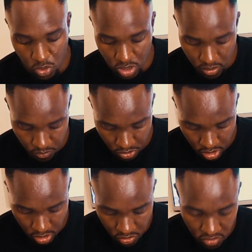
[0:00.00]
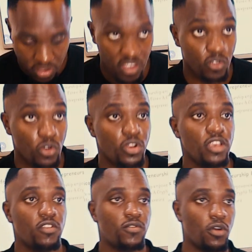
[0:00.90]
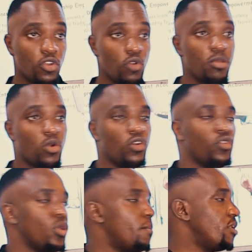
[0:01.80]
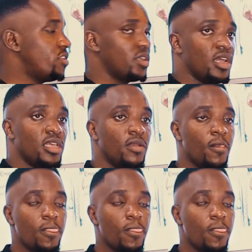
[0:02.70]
Okay, this session is for you because we are basically